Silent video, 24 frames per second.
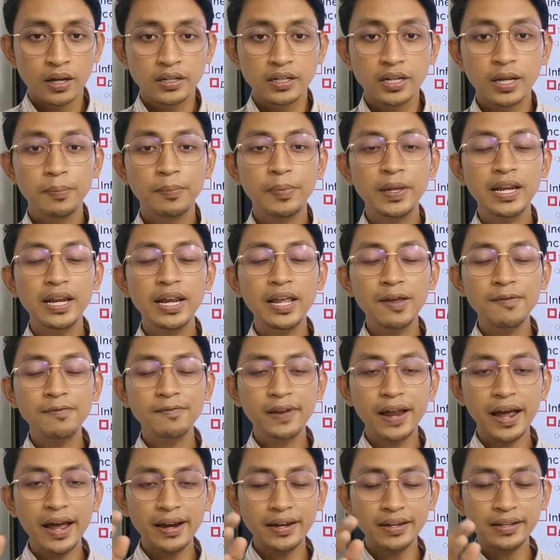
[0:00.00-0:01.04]
They
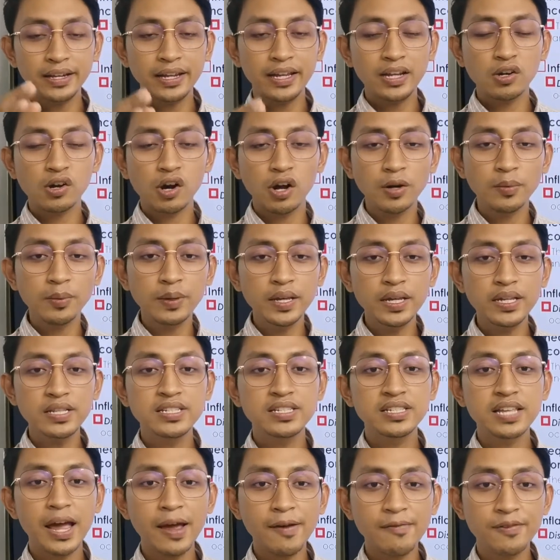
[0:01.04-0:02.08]
believe that the economy
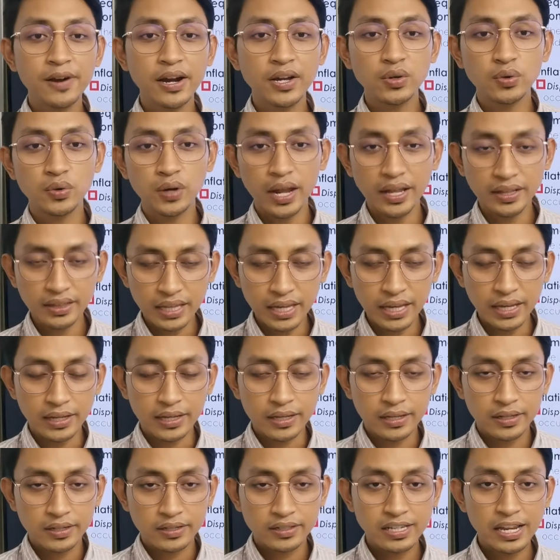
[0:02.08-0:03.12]
is
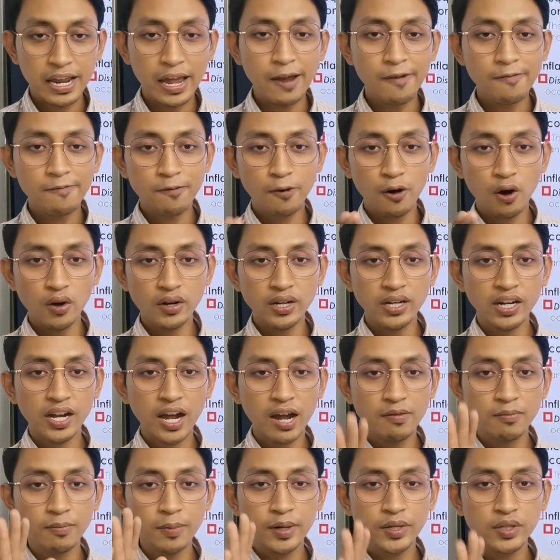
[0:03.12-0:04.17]
self-regulating. Therefore, the
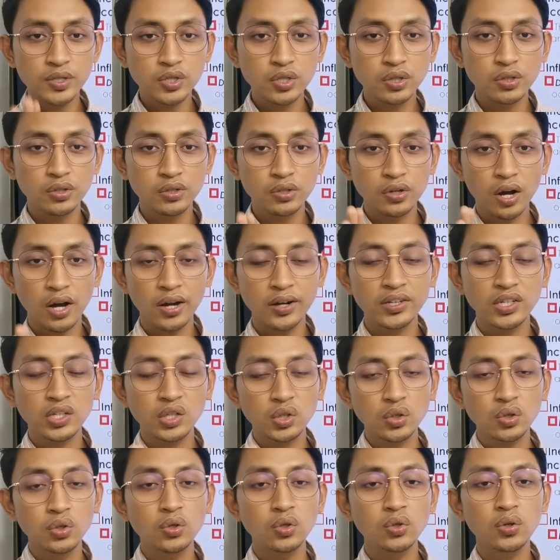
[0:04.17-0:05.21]
government should
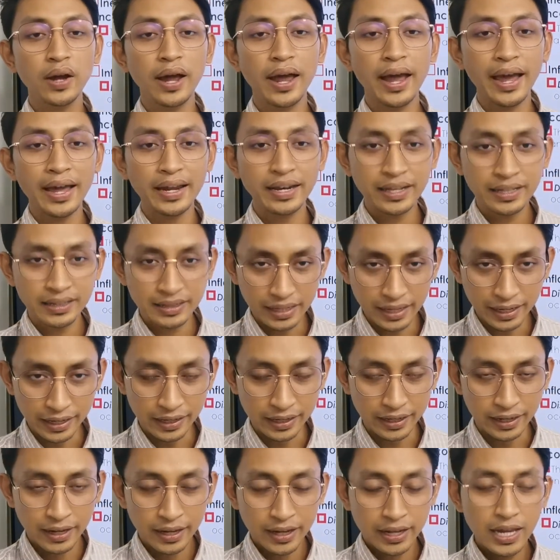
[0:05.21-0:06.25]
not do
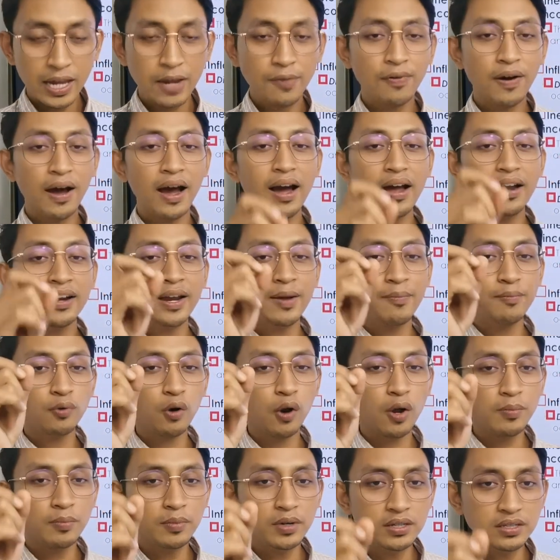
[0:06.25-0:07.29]
anything. If
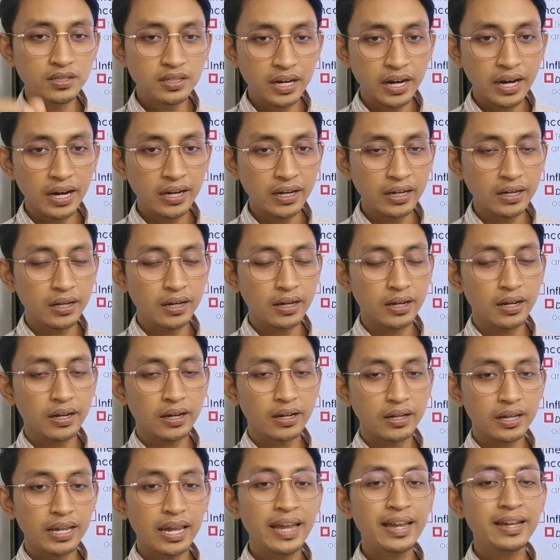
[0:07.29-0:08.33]
unemployment rate
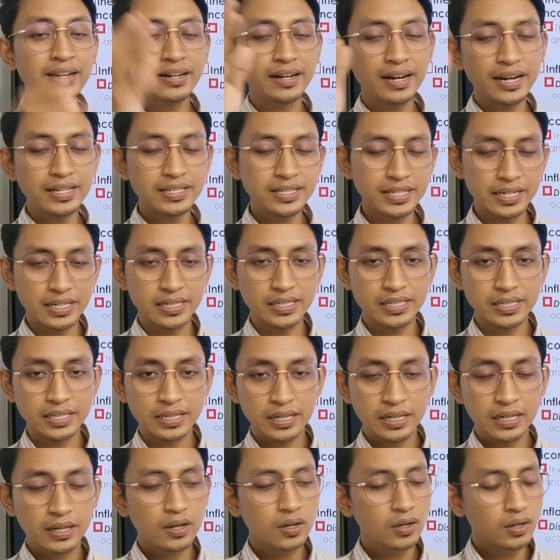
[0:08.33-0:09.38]
increases,
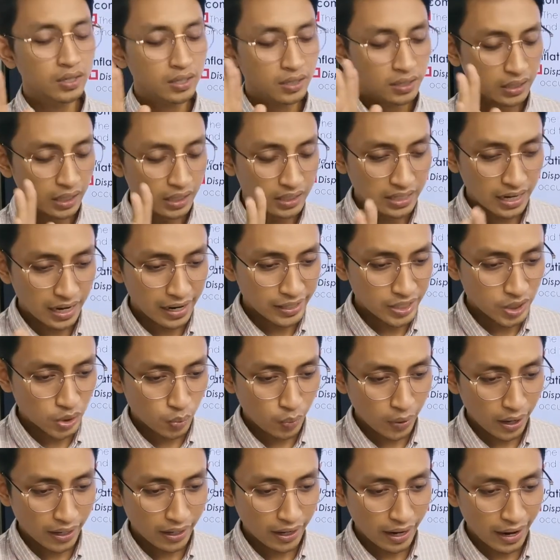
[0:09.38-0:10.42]
they
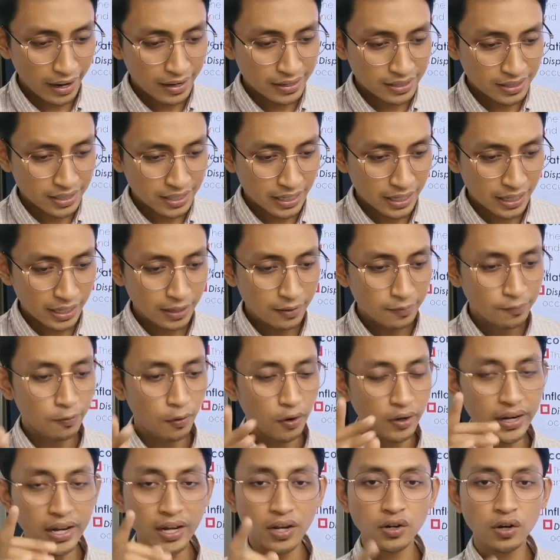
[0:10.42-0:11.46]
just wait and see
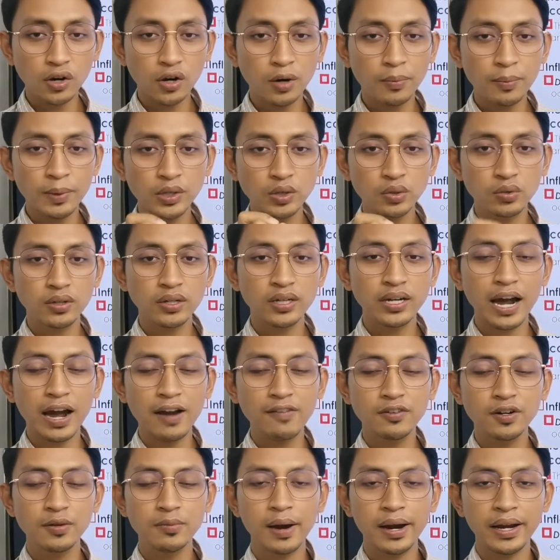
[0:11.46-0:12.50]
for the economy to
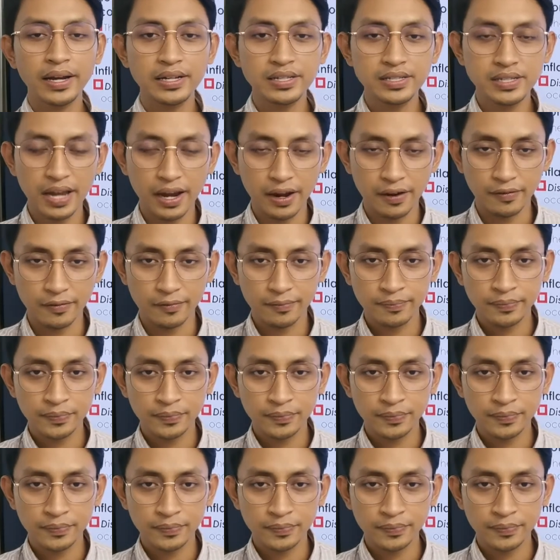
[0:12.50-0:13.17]
recover by itself.